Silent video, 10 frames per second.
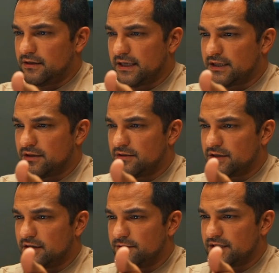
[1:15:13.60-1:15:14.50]
so
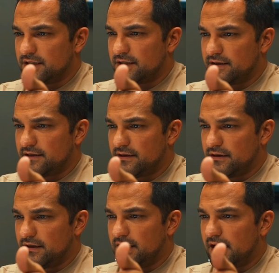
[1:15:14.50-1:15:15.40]
there
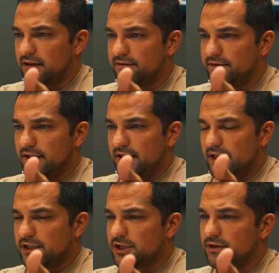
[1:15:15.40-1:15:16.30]
are a lot of
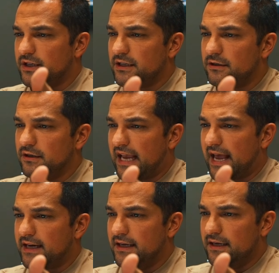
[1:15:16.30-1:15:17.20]
history you can look
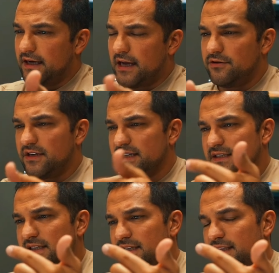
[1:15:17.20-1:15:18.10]
at, and you can
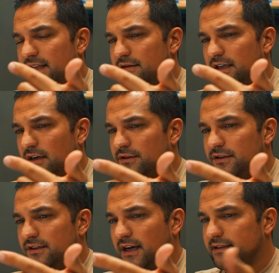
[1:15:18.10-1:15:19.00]
see literally on the
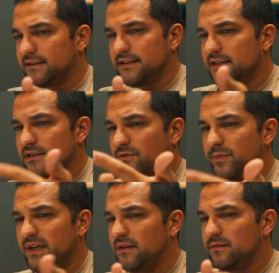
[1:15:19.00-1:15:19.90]
dot these things
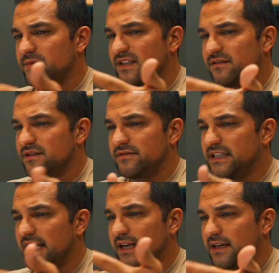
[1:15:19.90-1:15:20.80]
repeating themselves every
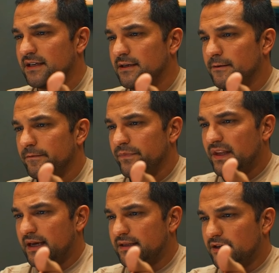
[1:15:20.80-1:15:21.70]
decade.
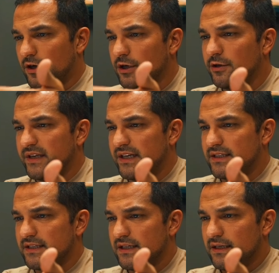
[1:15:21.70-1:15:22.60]
And the argument is,